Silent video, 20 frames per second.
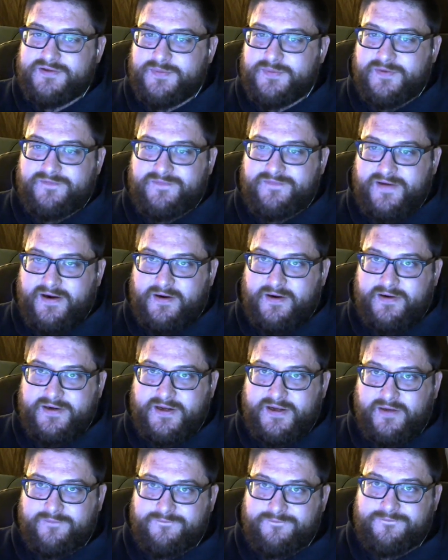to be fair, he
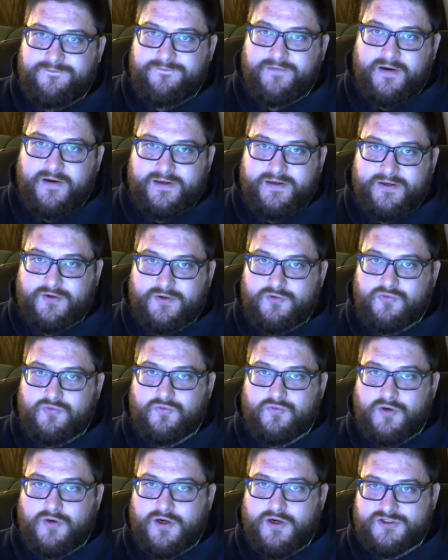got fucking
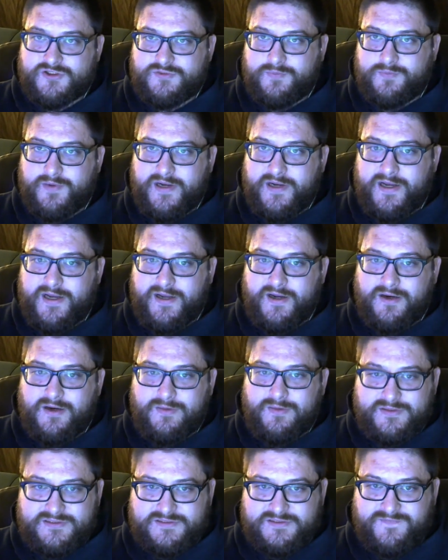crushed by
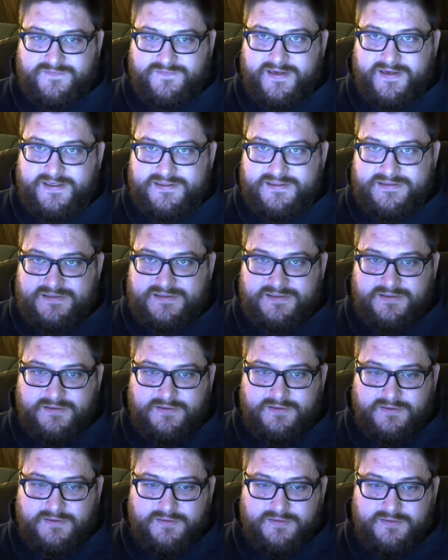what's his face?
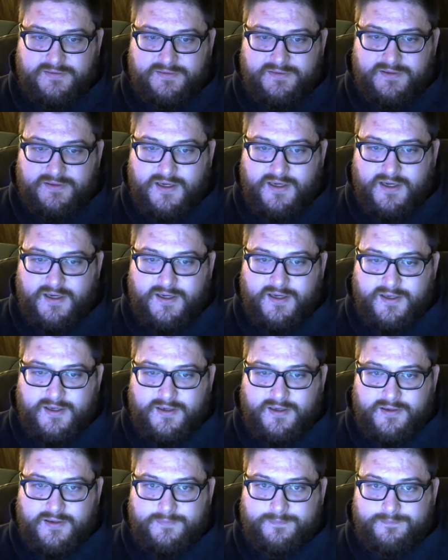
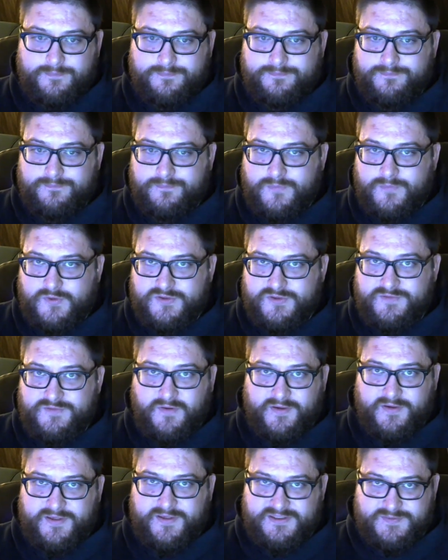
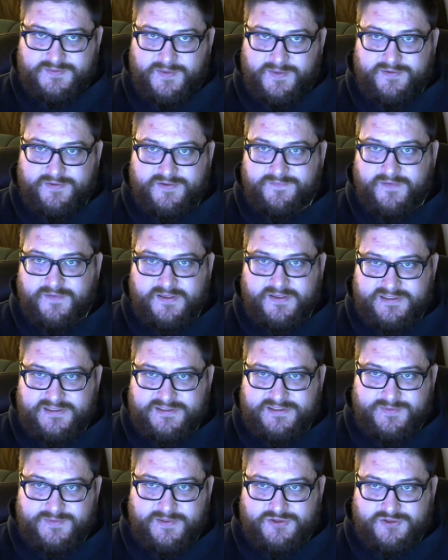Devontae Smith. Devontae
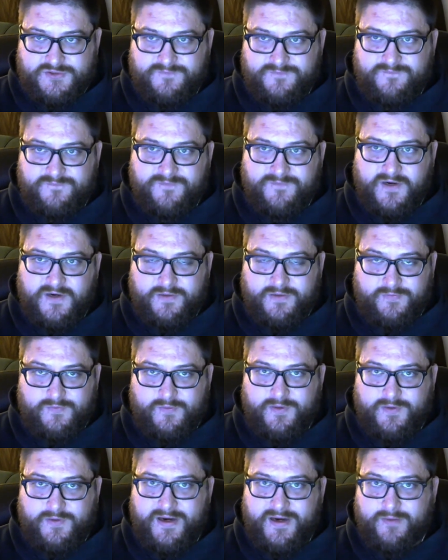Smith just fucking threw
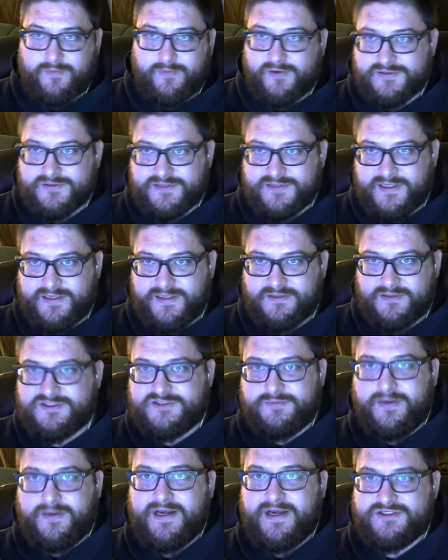hammers and
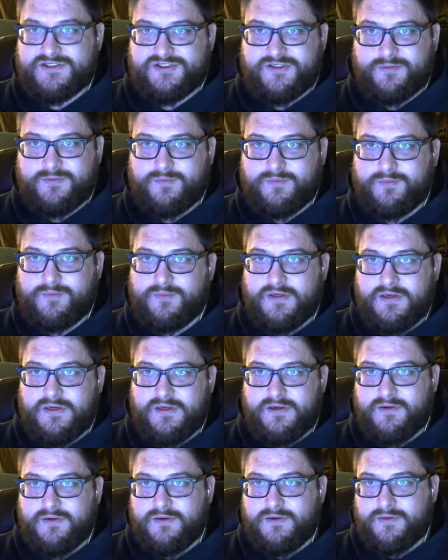smashed him.
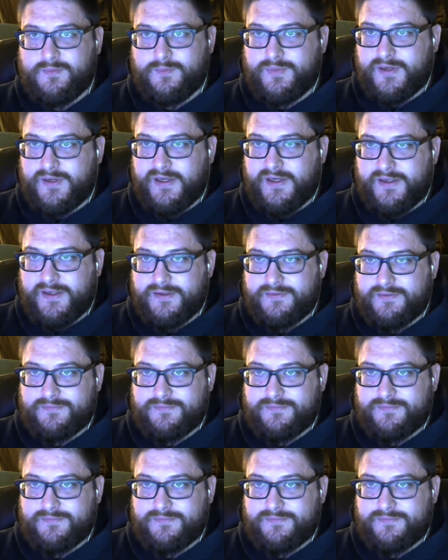And